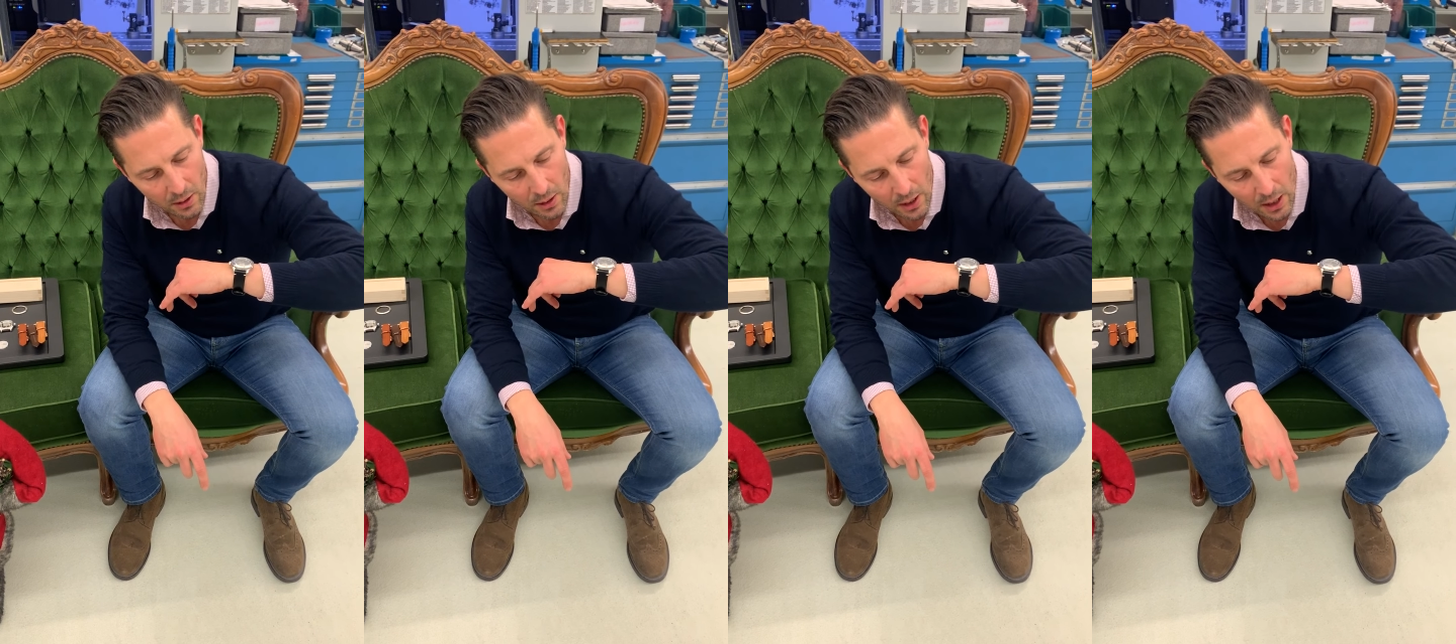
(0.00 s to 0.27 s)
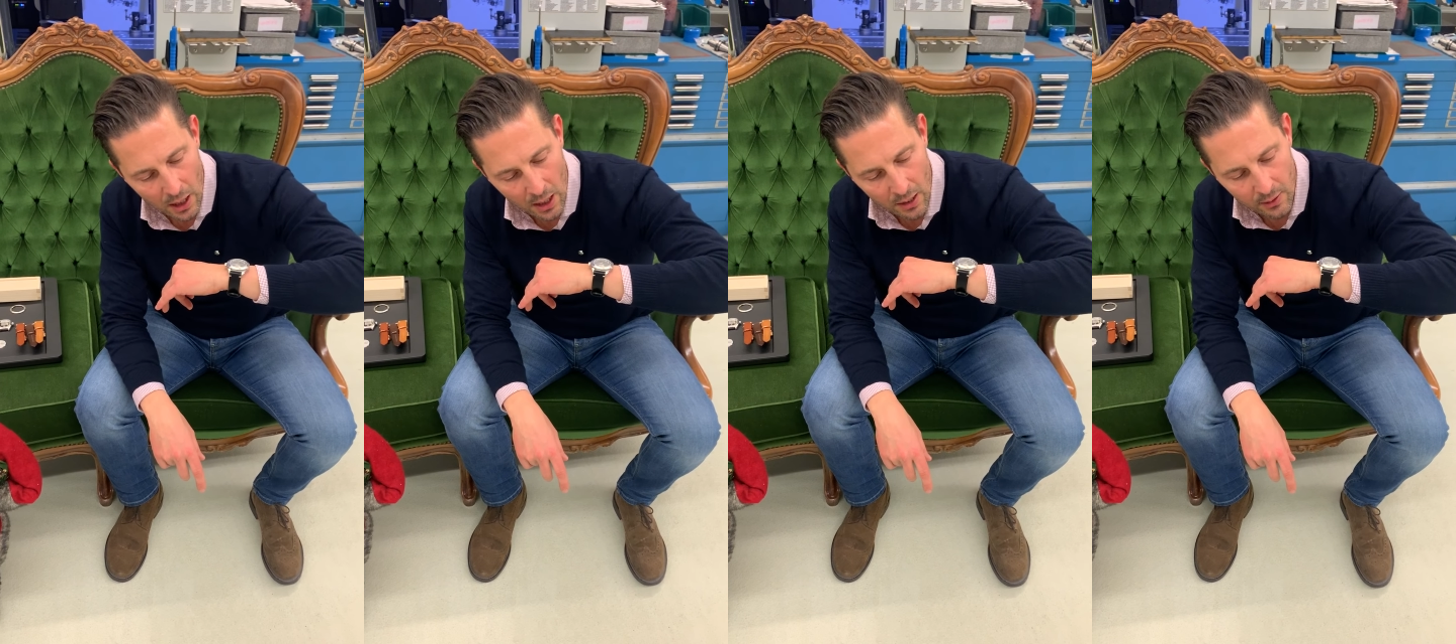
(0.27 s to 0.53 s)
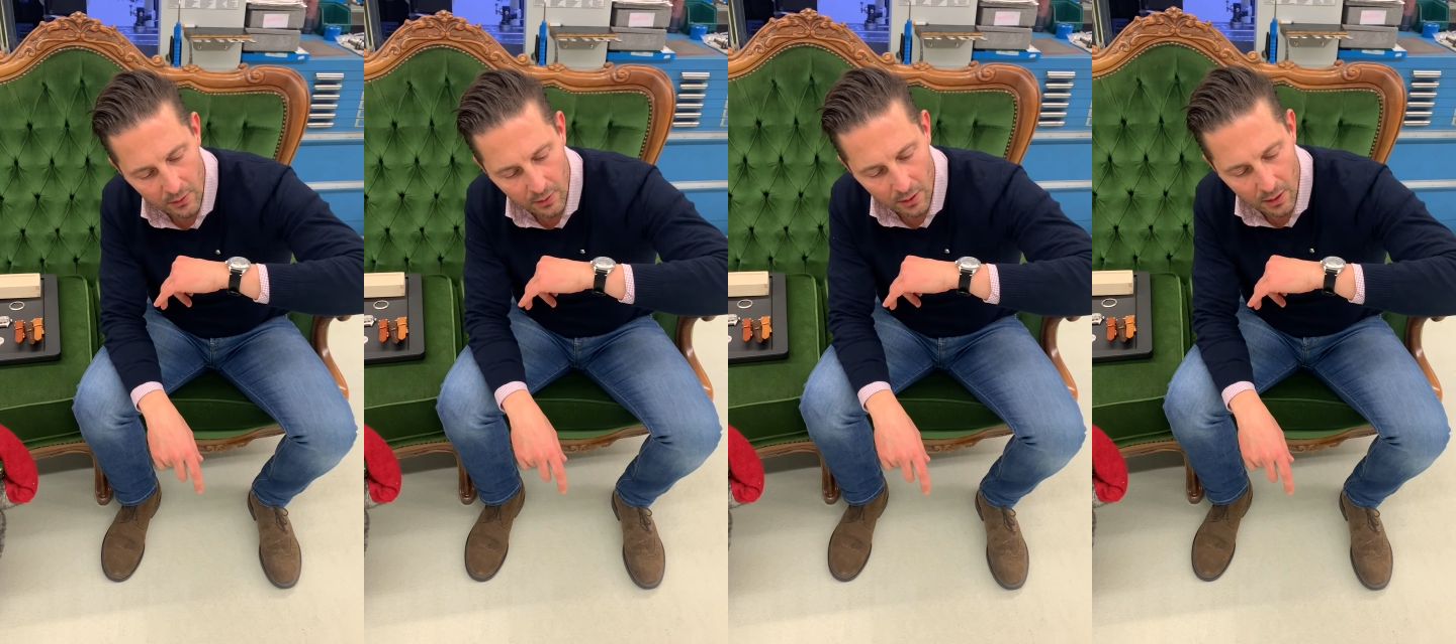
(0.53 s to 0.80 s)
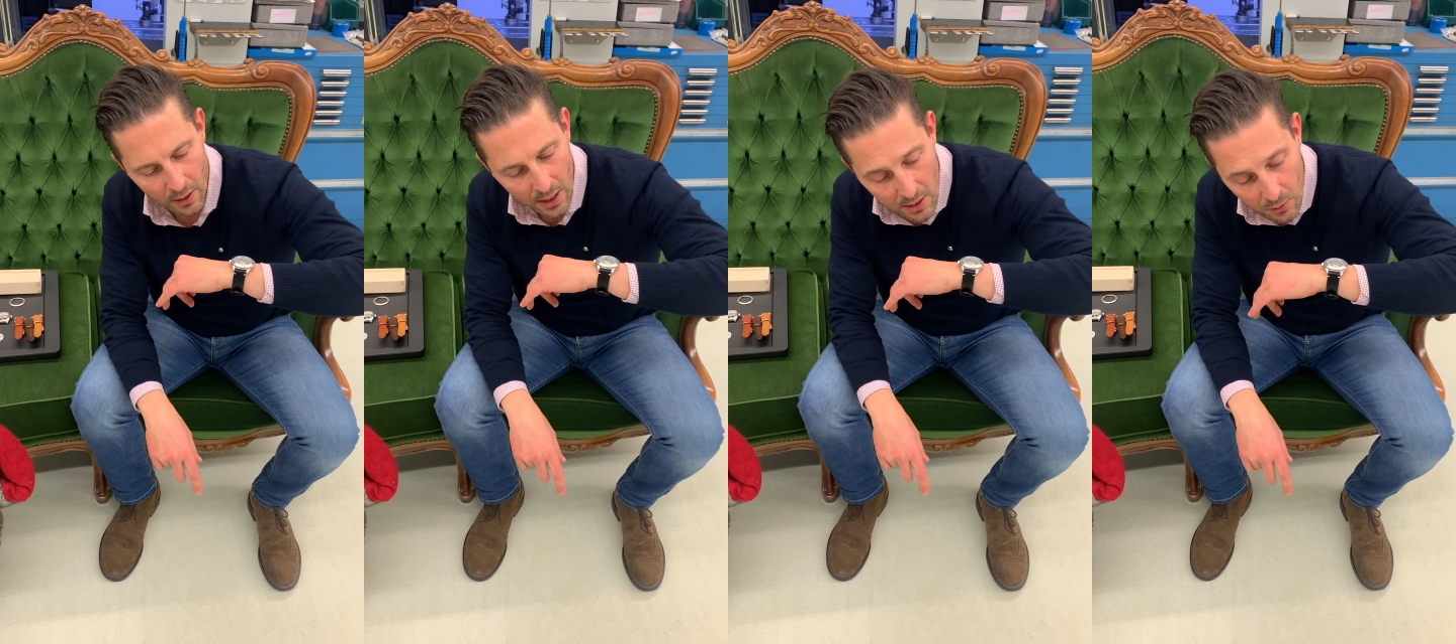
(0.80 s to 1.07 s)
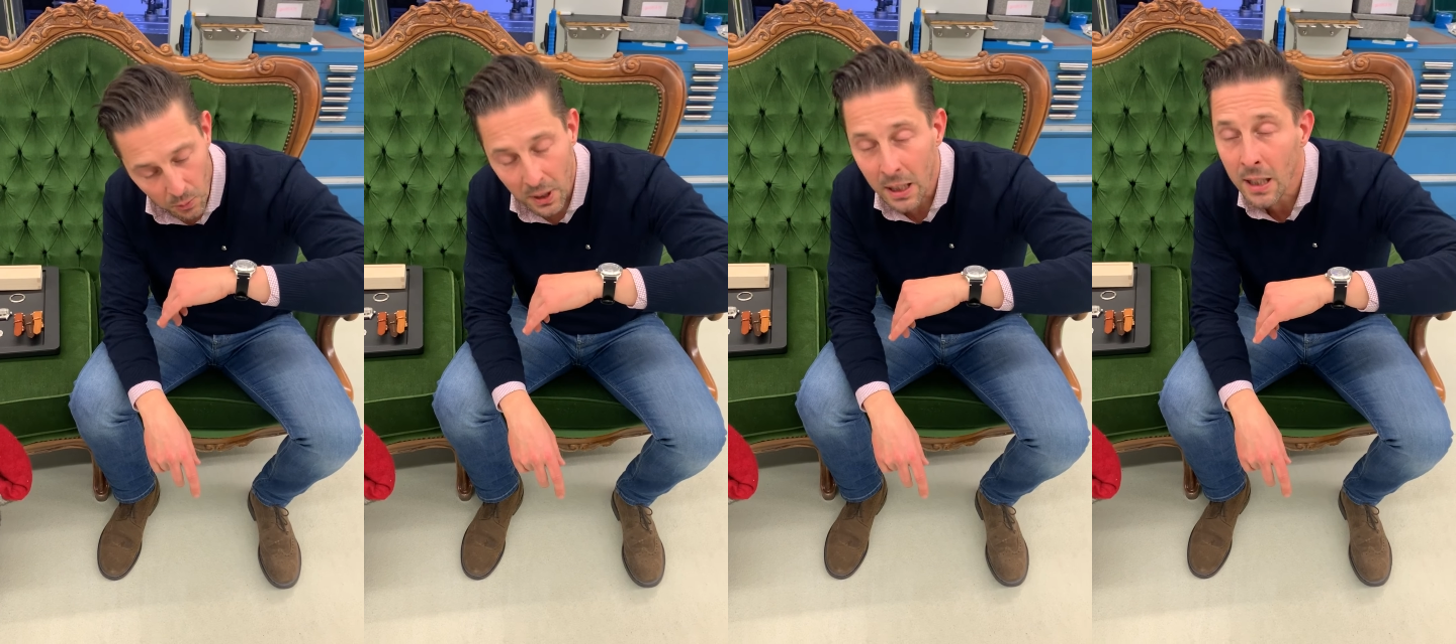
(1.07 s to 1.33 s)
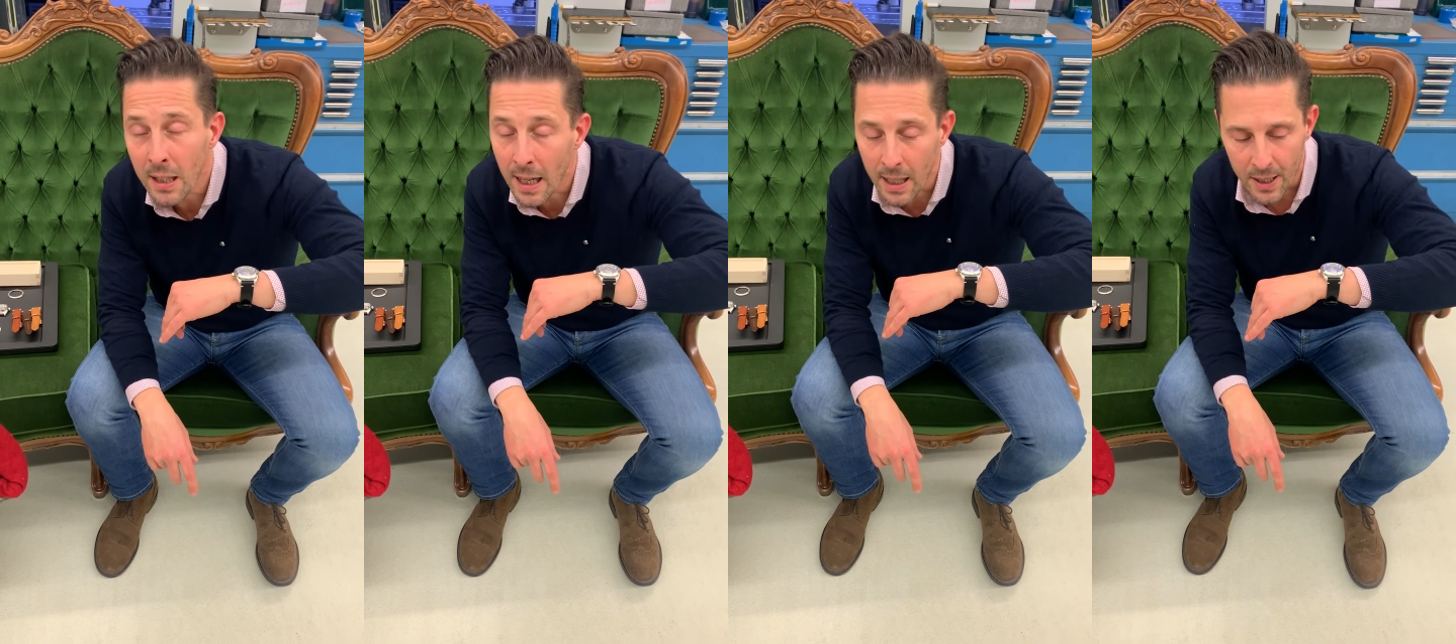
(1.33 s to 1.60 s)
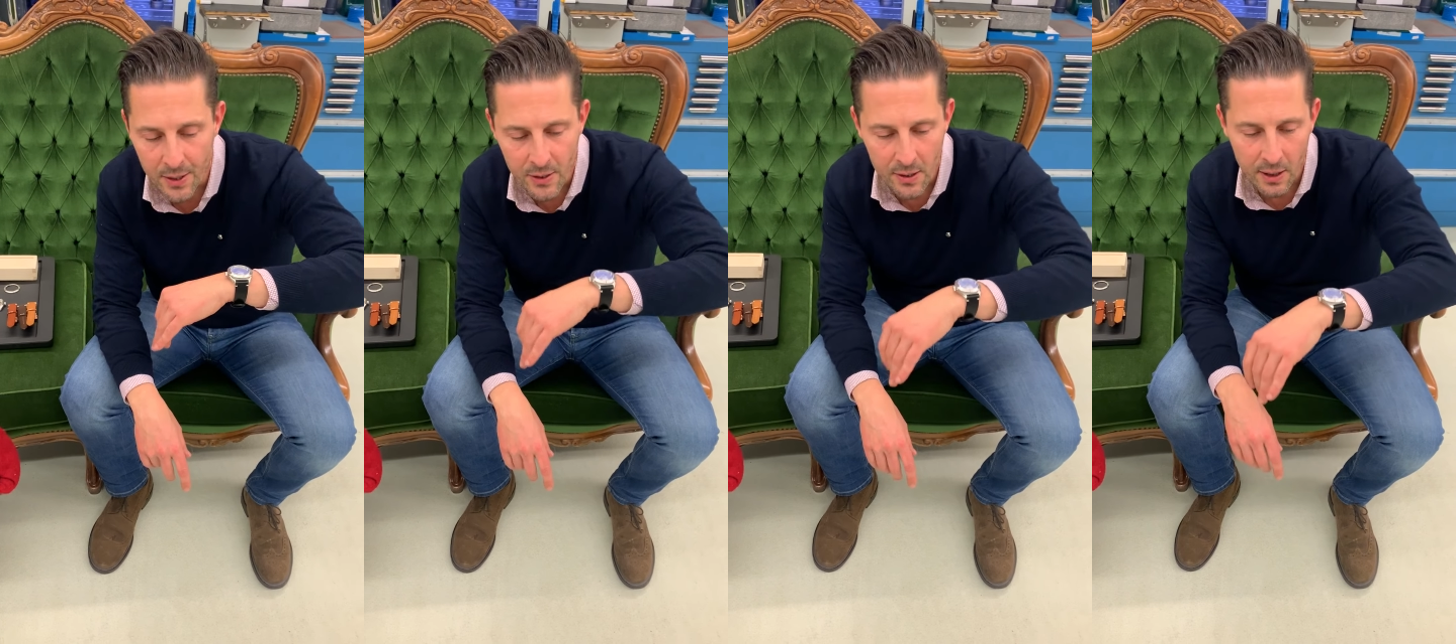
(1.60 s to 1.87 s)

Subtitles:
And it's really nice.